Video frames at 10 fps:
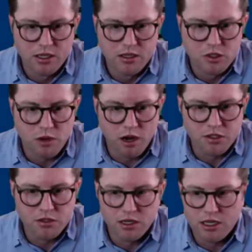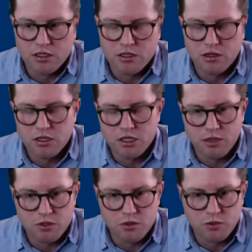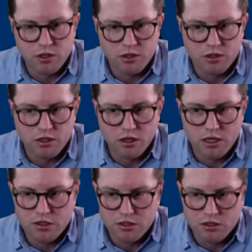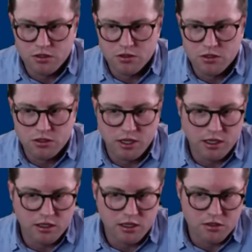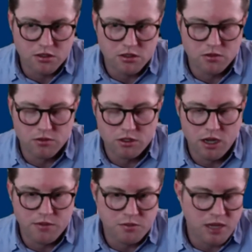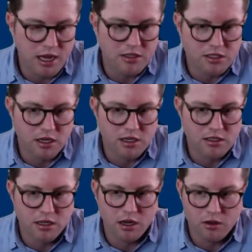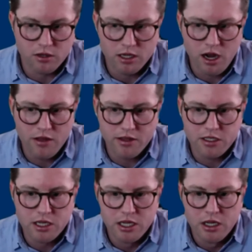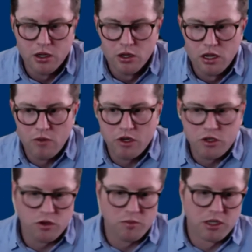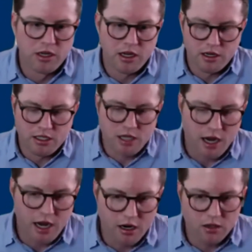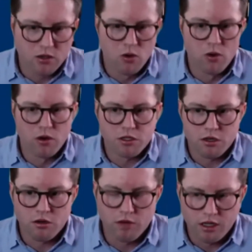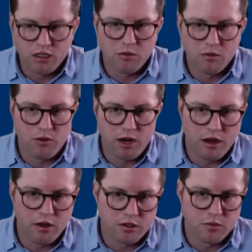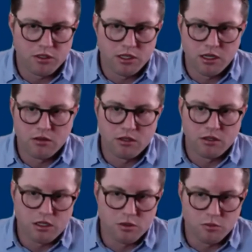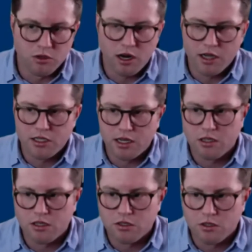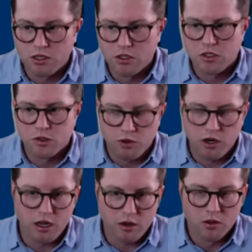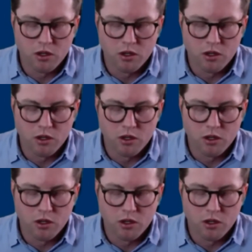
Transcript: sponsoring internships with institutions like the Institute for Thomas Paine Studies at Iona College, in which we're building an entire course and curriculum around a particular digital project. And so this spring,